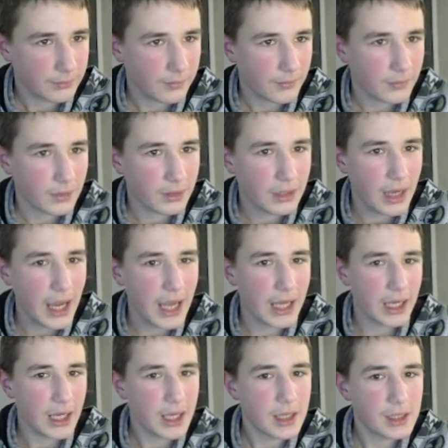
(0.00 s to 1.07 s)

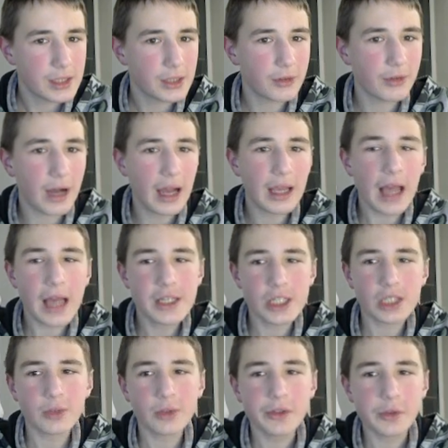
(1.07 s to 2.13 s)
Okay, so I
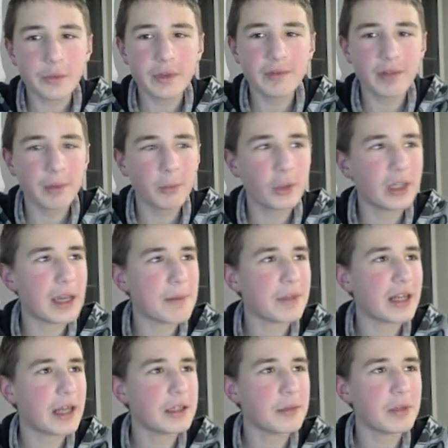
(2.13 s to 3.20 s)
just want to win one more game in
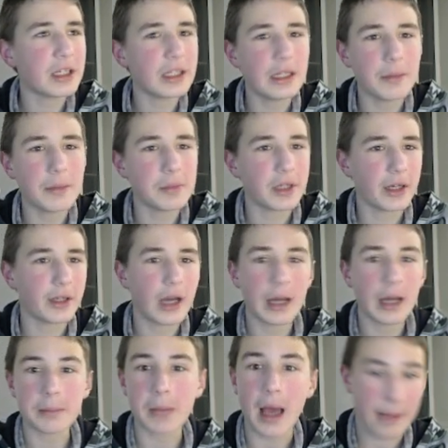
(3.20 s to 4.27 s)
Atomic and then I'm done.
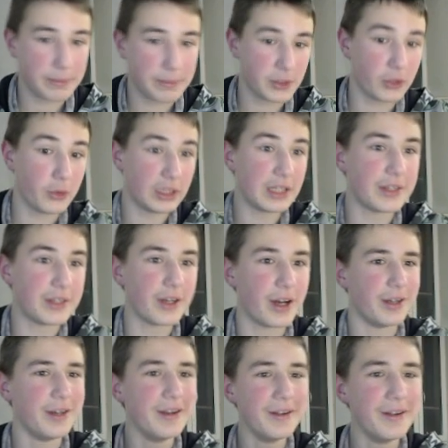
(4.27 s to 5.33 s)
I'm absolutely done.